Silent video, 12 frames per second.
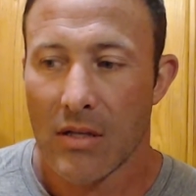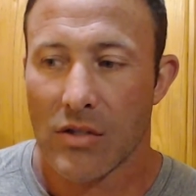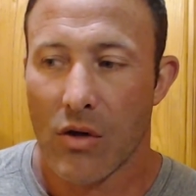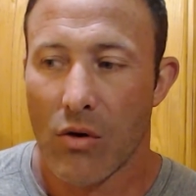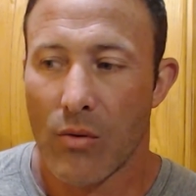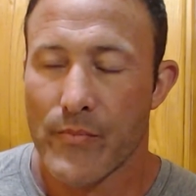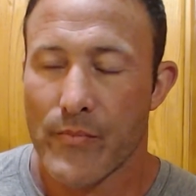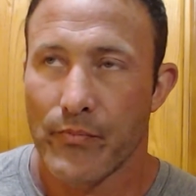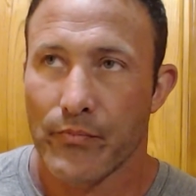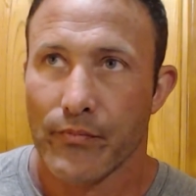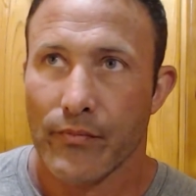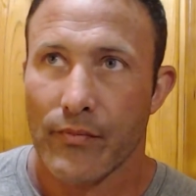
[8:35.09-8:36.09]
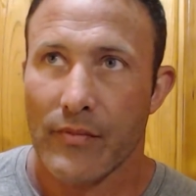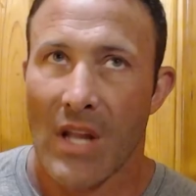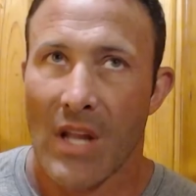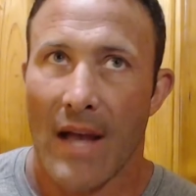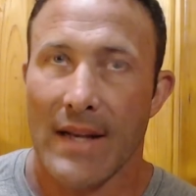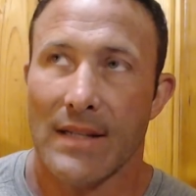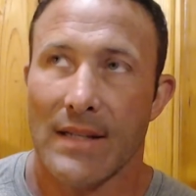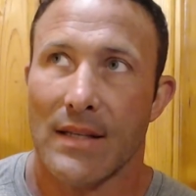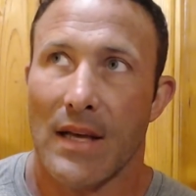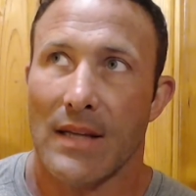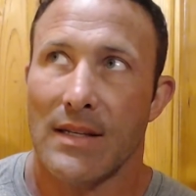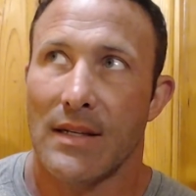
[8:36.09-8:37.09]
So I did
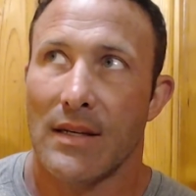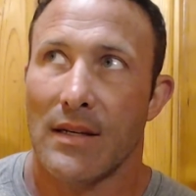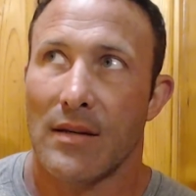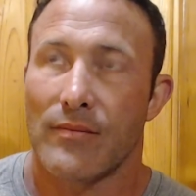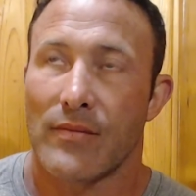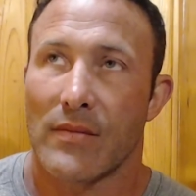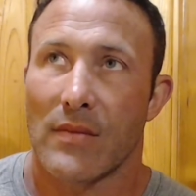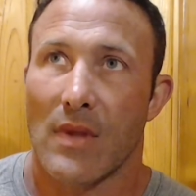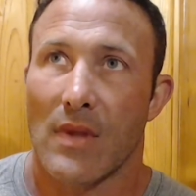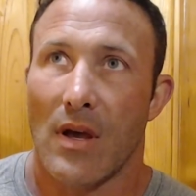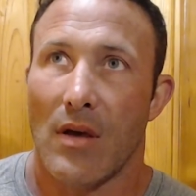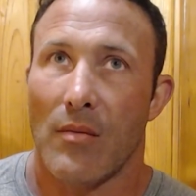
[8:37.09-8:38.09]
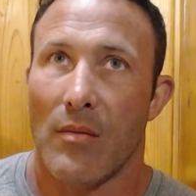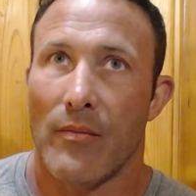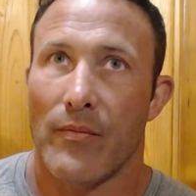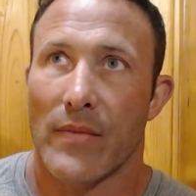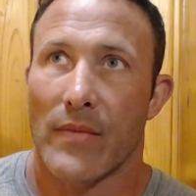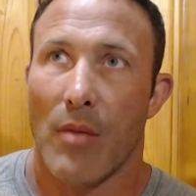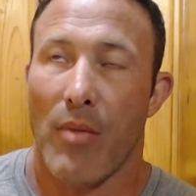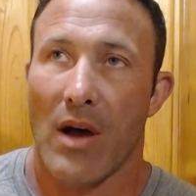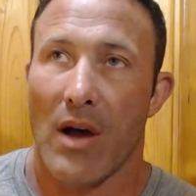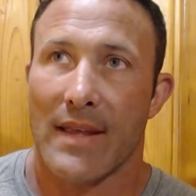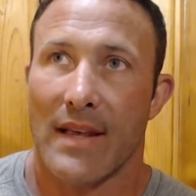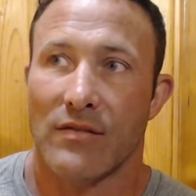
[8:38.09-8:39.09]
a I did a um, a
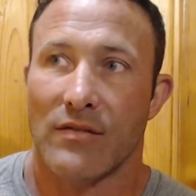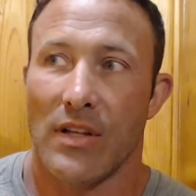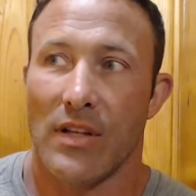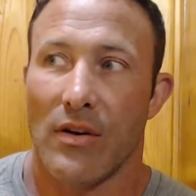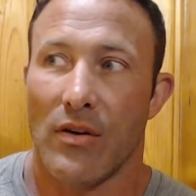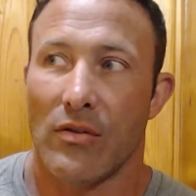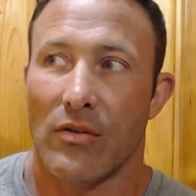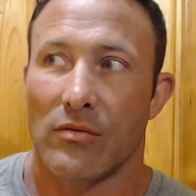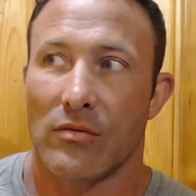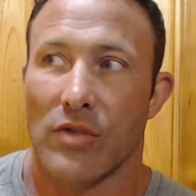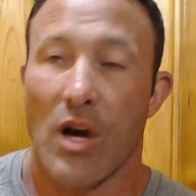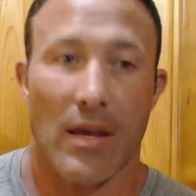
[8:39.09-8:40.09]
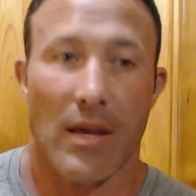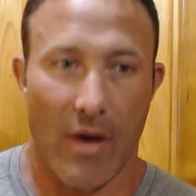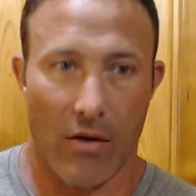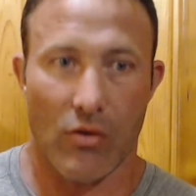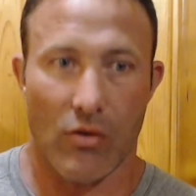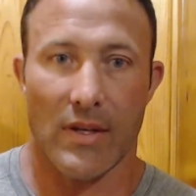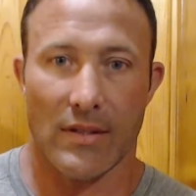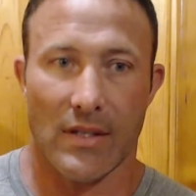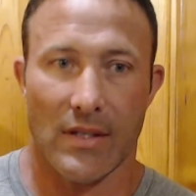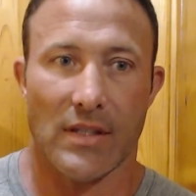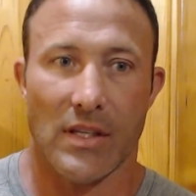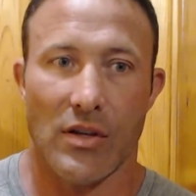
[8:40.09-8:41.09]
podcast video talking about, you know, is,
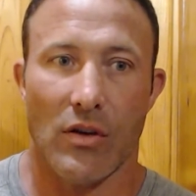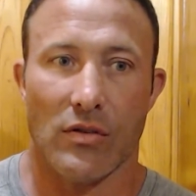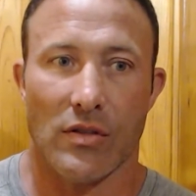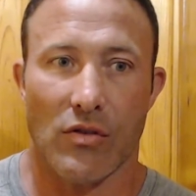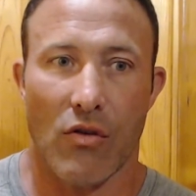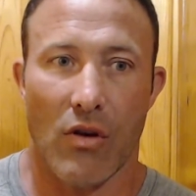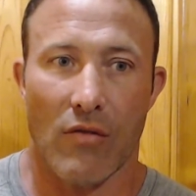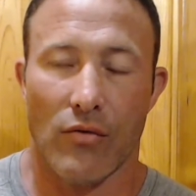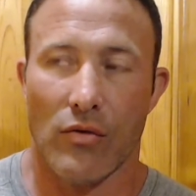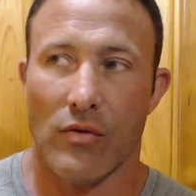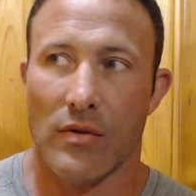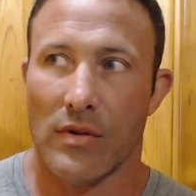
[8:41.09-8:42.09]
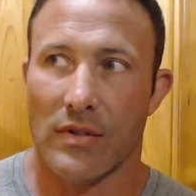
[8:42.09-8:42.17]
is ketosis harmful?